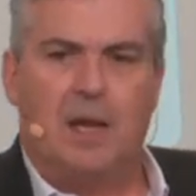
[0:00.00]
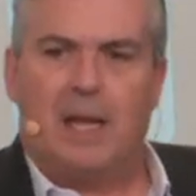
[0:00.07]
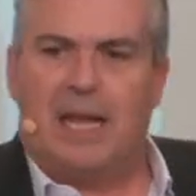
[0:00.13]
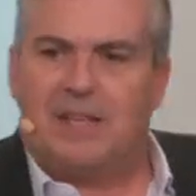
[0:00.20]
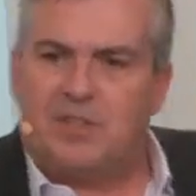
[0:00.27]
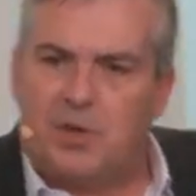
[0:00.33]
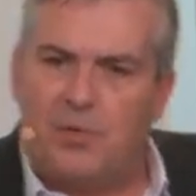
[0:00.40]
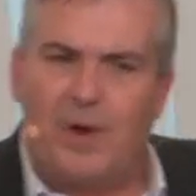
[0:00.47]

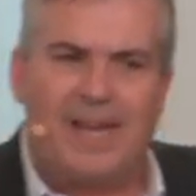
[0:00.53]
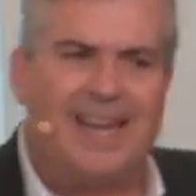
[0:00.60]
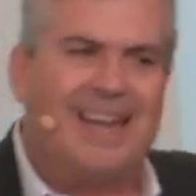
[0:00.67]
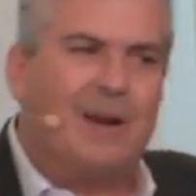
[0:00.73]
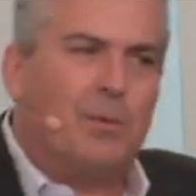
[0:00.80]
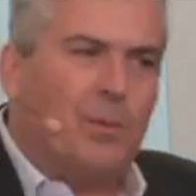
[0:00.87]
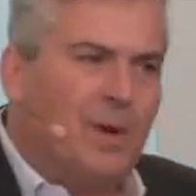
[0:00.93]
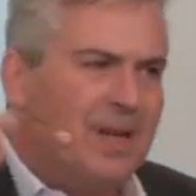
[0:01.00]
So if we can get
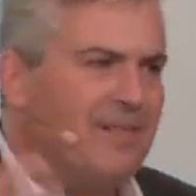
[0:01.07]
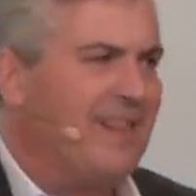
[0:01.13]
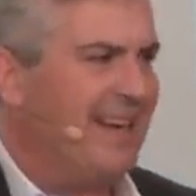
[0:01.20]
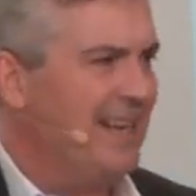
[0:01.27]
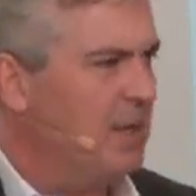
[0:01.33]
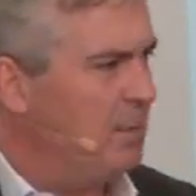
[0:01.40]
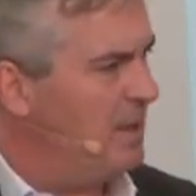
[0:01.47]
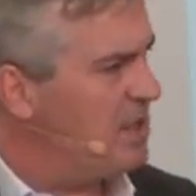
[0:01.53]
rid of that
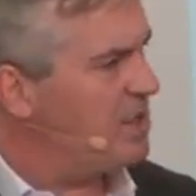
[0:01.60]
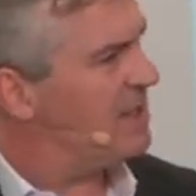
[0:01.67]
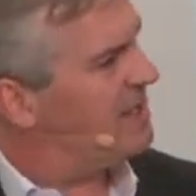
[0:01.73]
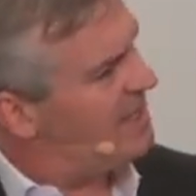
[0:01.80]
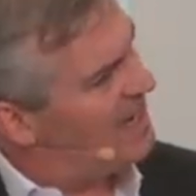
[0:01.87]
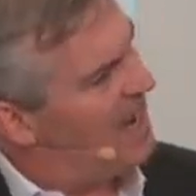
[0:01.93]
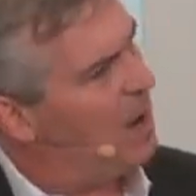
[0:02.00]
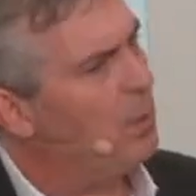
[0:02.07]
inhibition,
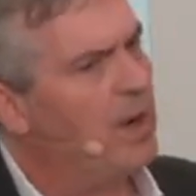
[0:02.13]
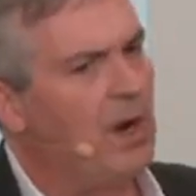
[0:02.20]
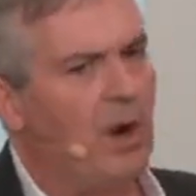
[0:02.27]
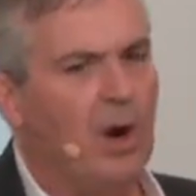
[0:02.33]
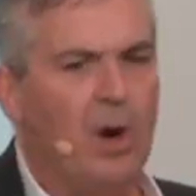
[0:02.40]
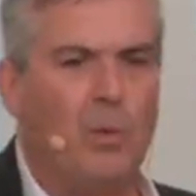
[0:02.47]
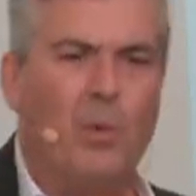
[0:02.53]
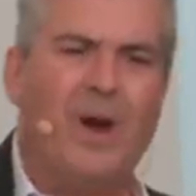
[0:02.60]
yeah, we
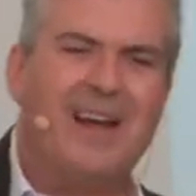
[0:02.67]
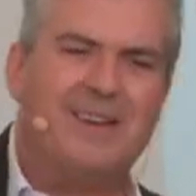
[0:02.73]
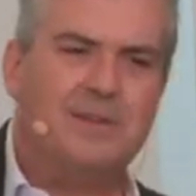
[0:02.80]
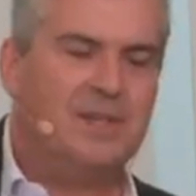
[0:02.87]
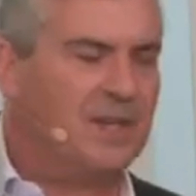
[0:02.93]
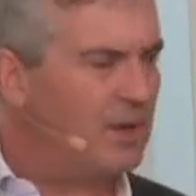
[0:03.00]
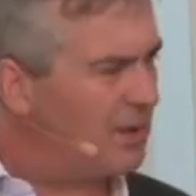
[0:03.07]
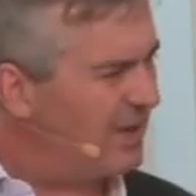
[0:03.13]
are wildly
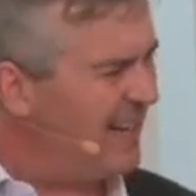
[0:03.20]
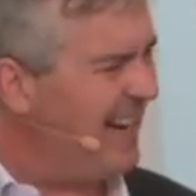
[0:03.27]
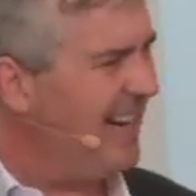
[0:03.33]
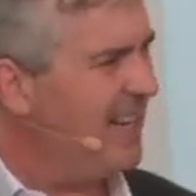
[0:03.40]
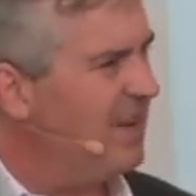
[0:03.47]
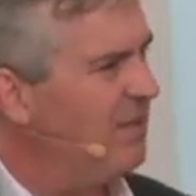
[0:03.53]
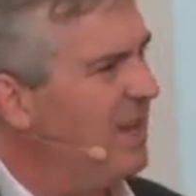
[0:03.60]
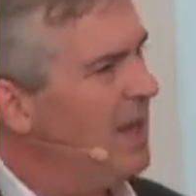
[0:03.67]

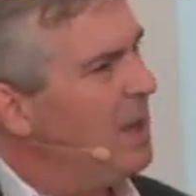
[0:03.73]
creative,